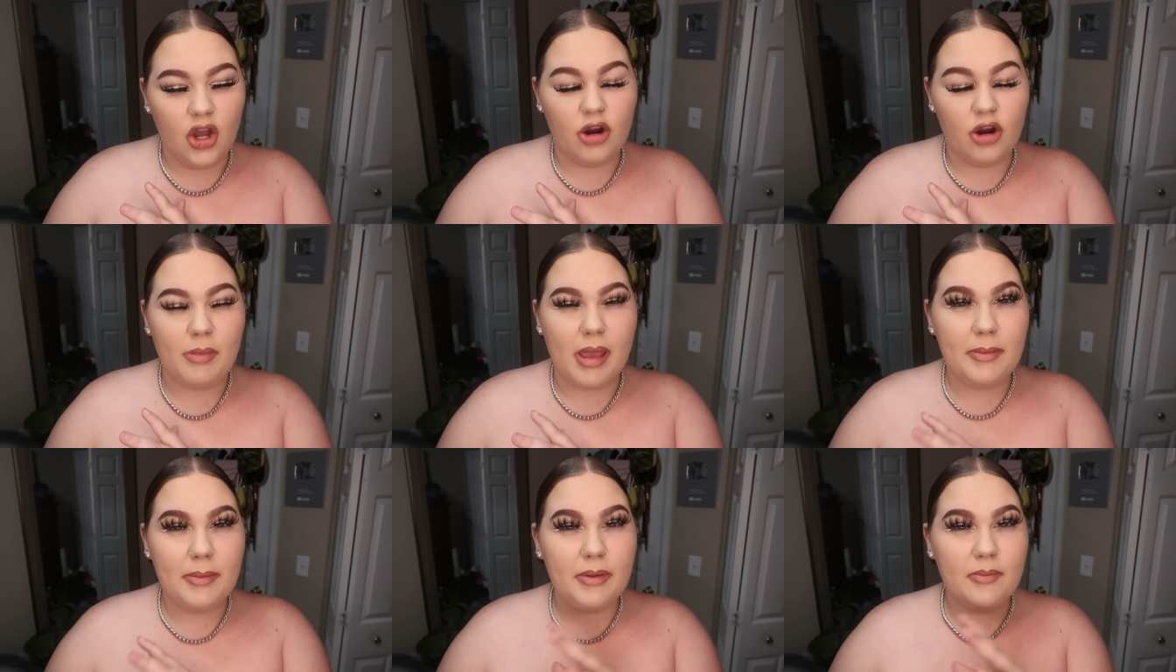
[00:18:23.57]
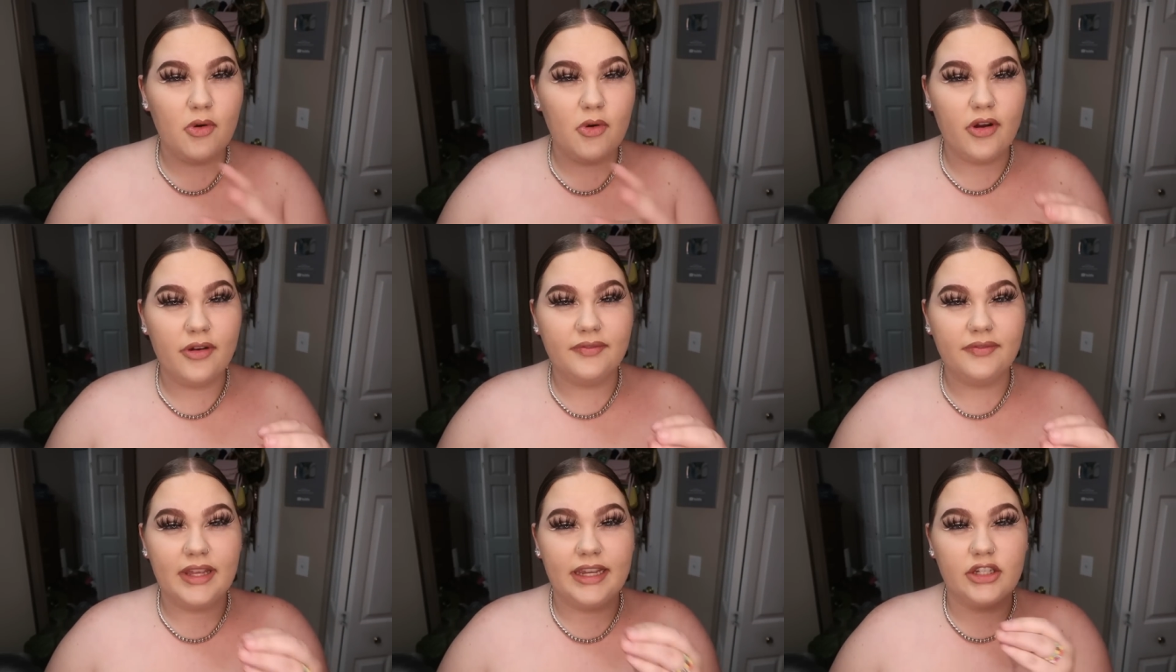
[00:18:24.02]
or maybe
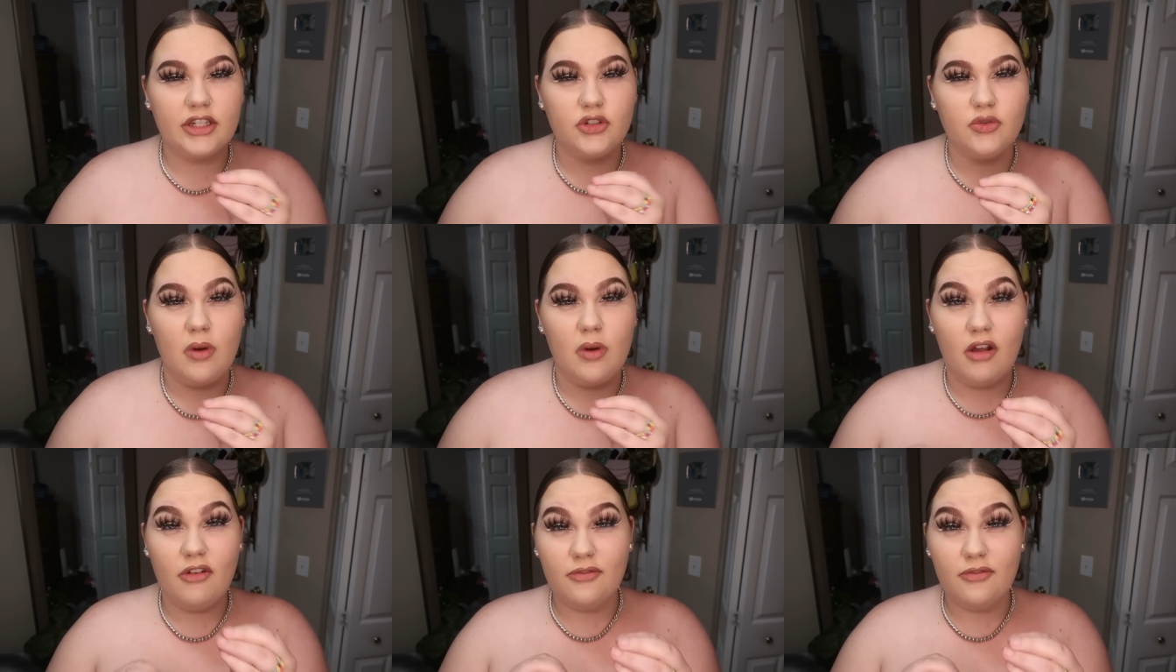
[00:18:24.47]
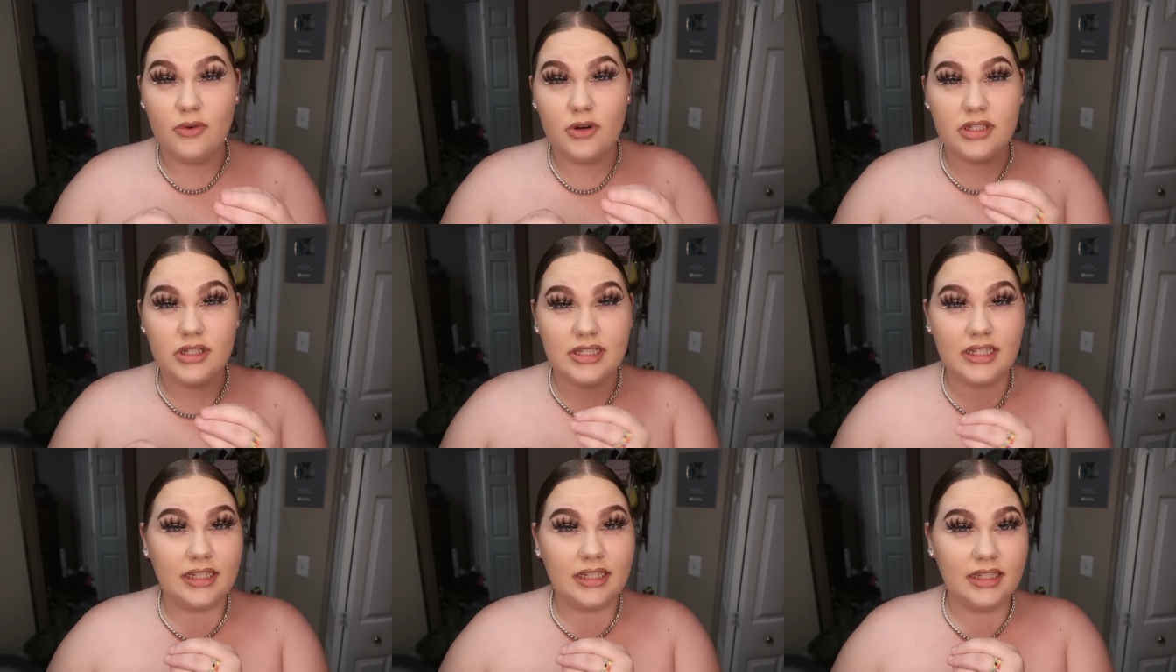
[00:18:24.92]
more of like a 12,
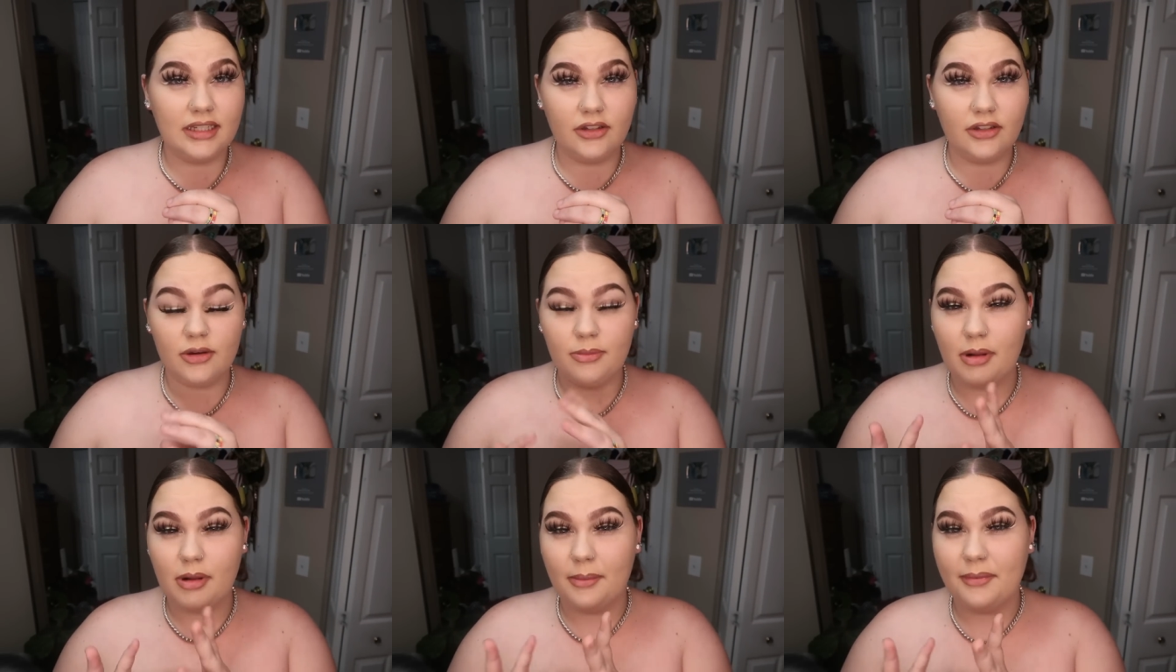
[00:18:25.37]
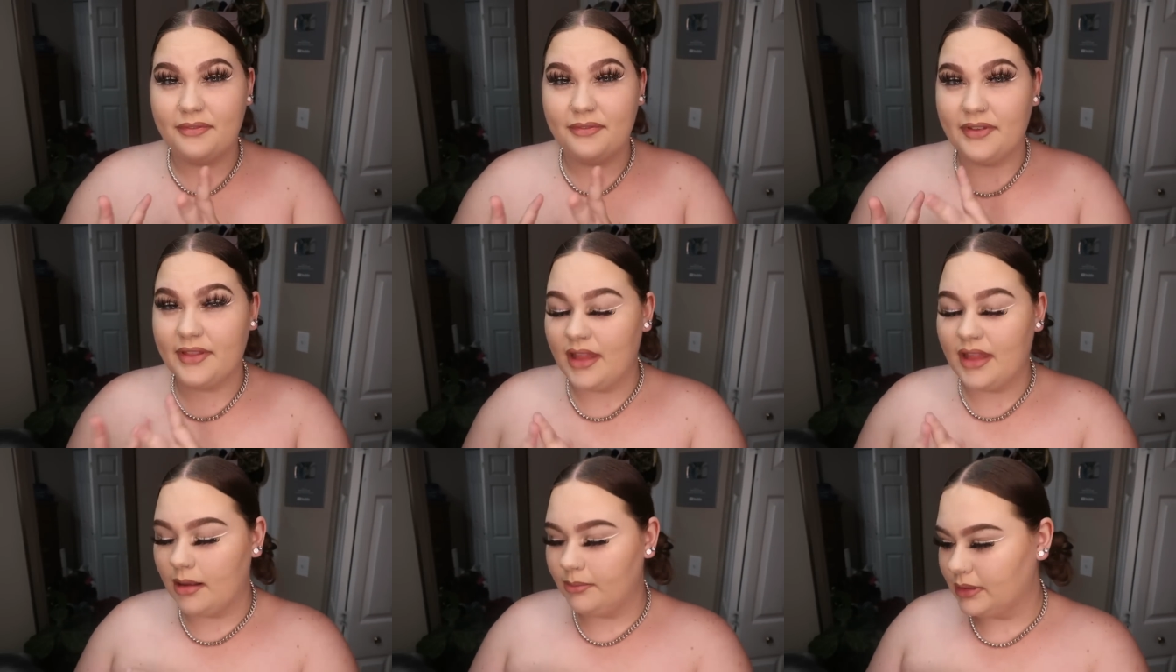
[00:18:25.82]
14, you could probably
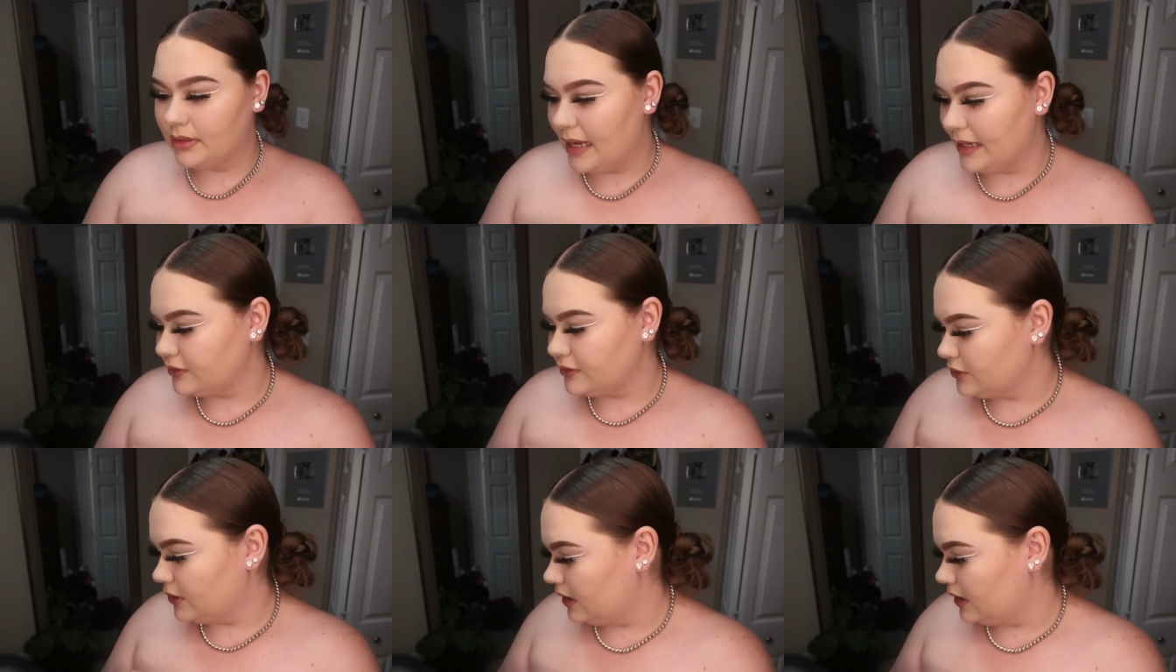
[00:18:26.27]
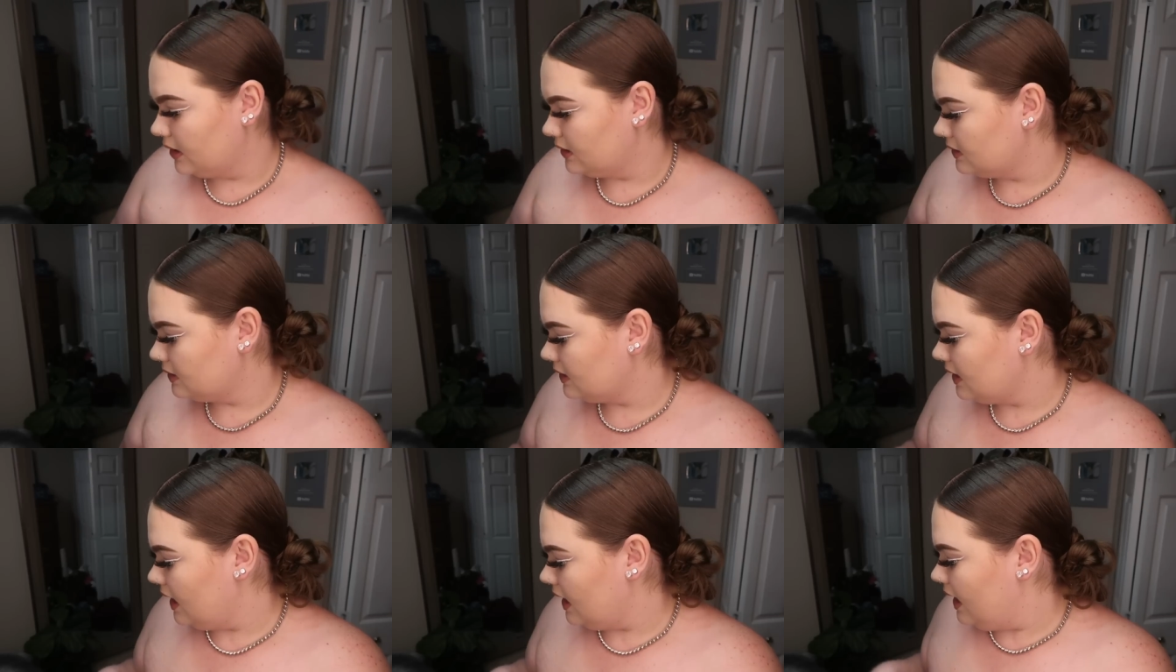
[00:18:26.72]
fit in that black dress.